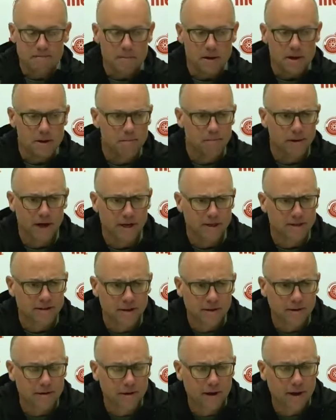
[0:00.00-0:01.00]

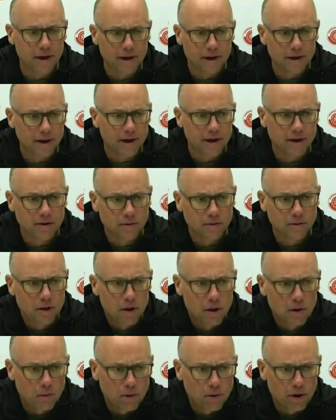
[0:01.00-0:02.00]
amazing thing, and
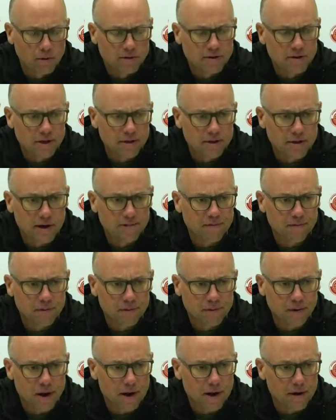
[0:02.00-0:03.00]
we don't take that for
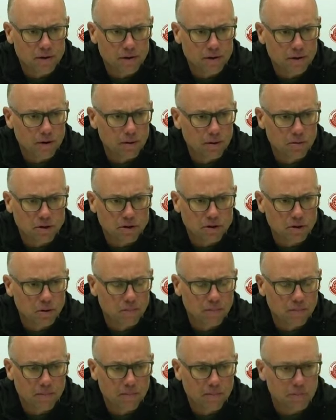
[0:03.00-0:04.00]
granted at all. We're
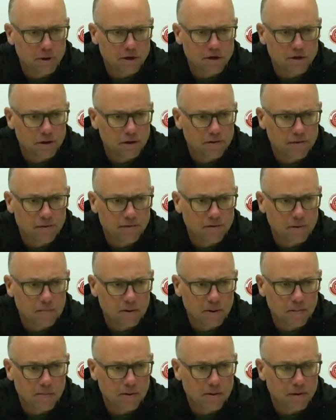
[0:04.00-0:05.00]
super appreciative of the
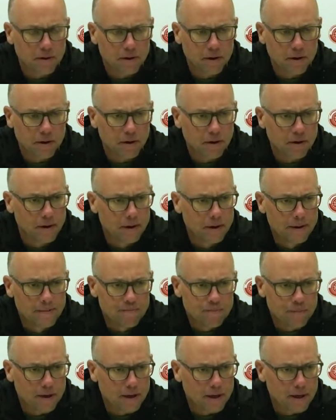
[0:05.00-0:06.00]
people that are here.
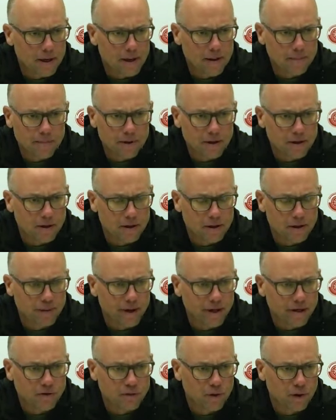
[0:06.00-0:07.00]
It
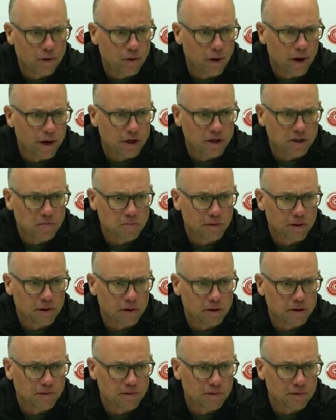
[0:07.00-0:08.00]
makes for a great
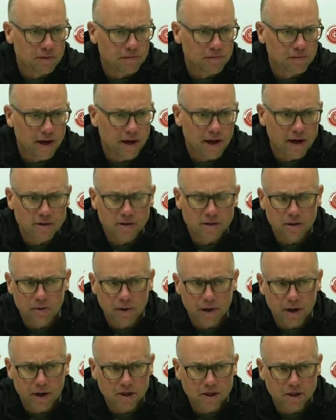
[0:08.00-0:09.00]
experience for the fans, a
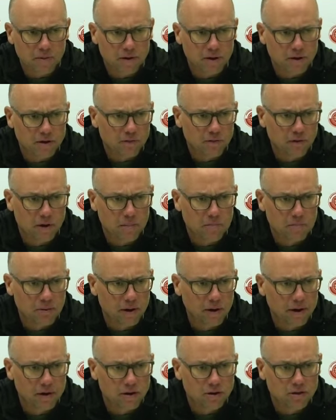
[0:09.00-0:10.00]
great experience for our
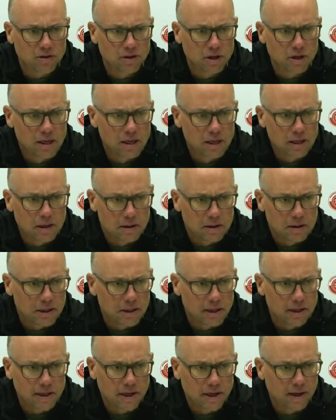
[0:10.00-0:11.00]
players.
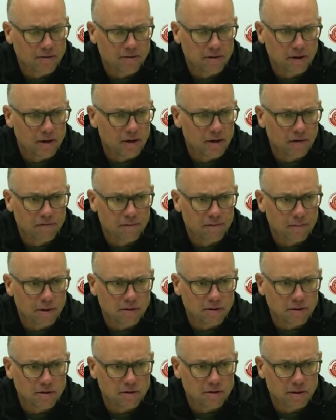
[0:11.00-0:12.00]
I can't say enough
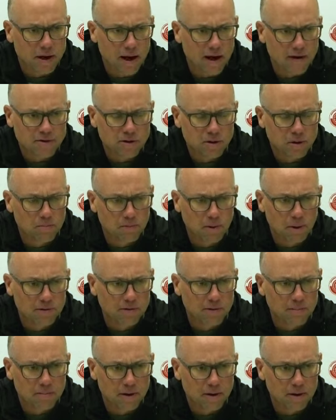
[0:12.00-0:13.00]
about the staff. So both
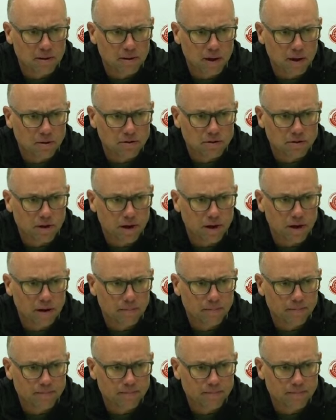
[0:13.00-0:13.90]
have been outstanding.